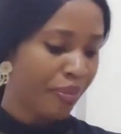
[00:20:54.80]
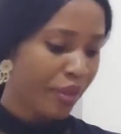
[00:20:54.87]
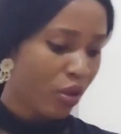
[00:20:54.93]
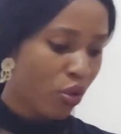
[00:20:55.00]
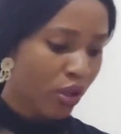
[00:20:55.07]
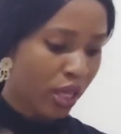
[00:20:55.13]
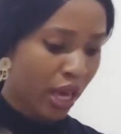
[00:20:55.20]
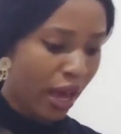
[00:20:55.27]

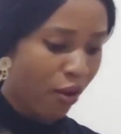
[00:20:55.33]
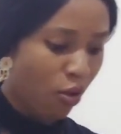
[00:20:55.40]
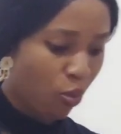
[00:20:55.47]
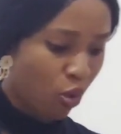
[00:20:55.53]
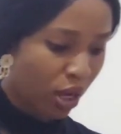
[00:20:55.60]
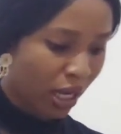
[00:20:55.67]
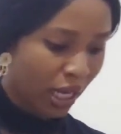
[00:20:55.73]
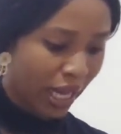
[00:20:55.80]
Okay, I hope
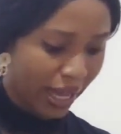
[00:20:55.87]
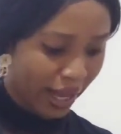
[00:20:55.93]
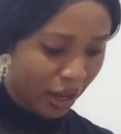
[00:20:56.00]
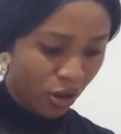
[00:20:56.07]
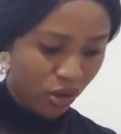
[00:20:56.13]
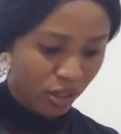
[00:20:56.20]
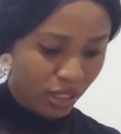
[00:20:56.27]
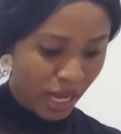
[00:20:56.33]
we're clear
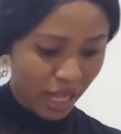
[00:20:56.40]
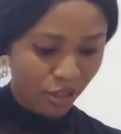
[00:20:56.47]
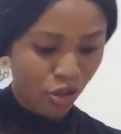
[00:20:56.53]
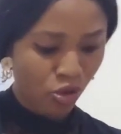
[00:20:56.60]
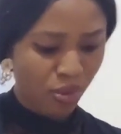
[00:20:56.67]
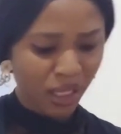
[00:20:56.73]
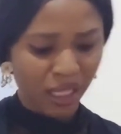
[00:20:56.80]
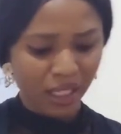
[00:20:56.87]
on that.
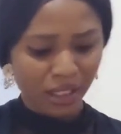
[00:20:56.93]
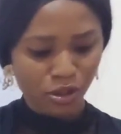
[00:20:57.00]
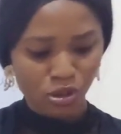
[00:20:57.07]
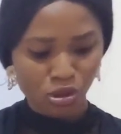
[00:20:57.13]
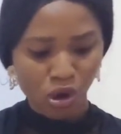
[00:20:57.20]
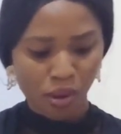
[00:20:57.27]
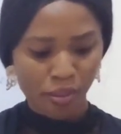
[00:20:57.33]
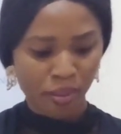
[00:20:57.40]
You'll be needing
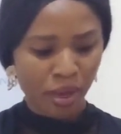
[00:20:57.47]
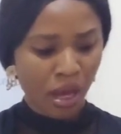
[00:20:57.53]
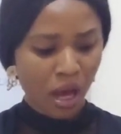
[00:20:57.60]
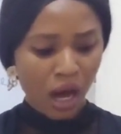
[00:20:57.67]
some